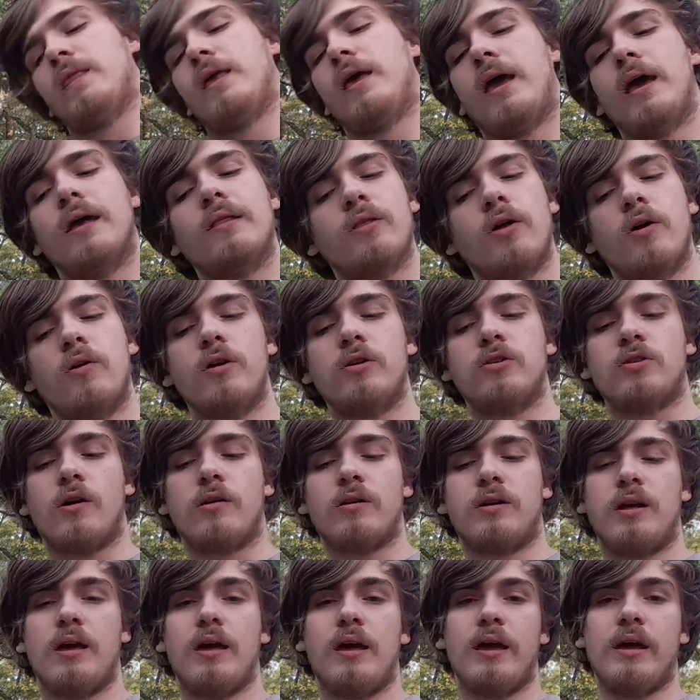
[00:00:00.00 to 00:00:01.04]
and load a
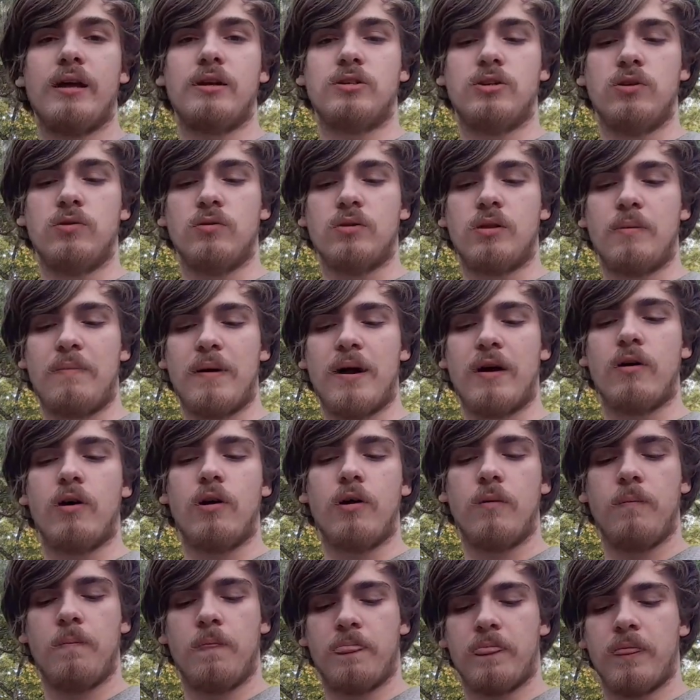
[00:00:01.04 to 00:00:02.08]
dart into the
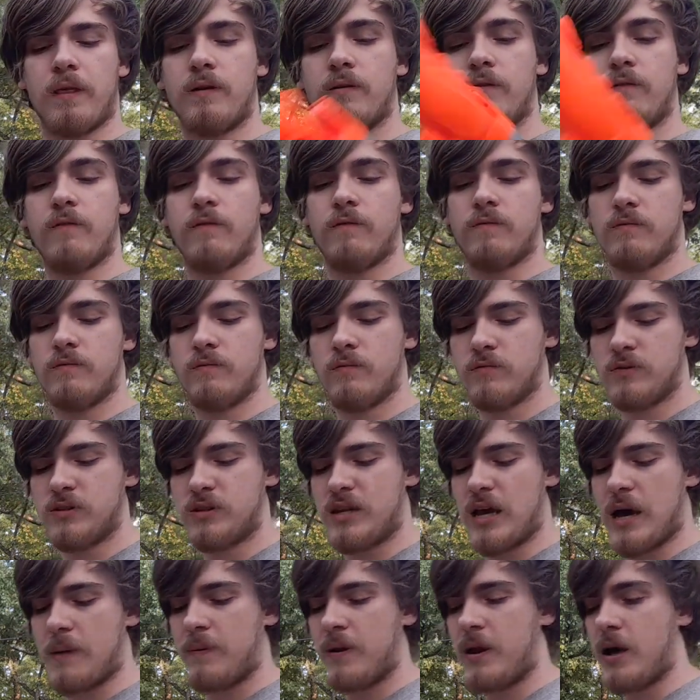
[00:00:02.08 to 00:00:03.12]
barrel,
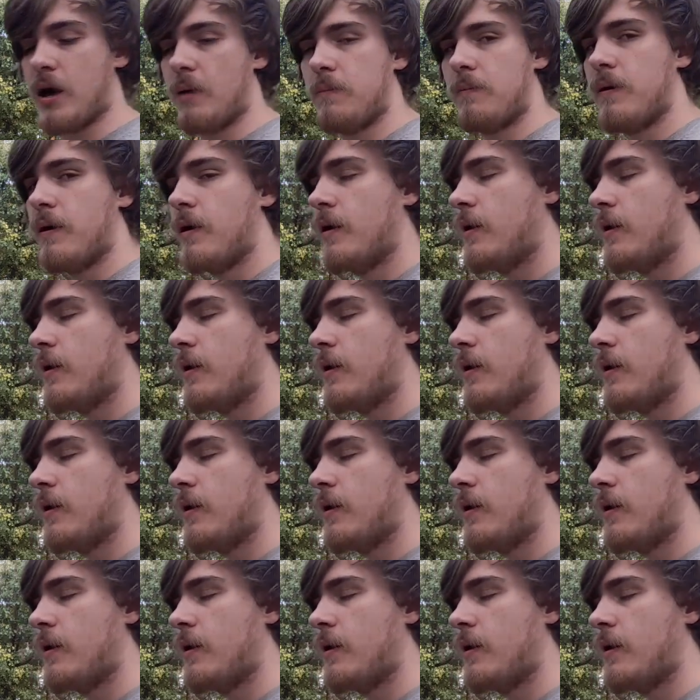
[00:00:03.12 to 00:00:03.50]
snap it up,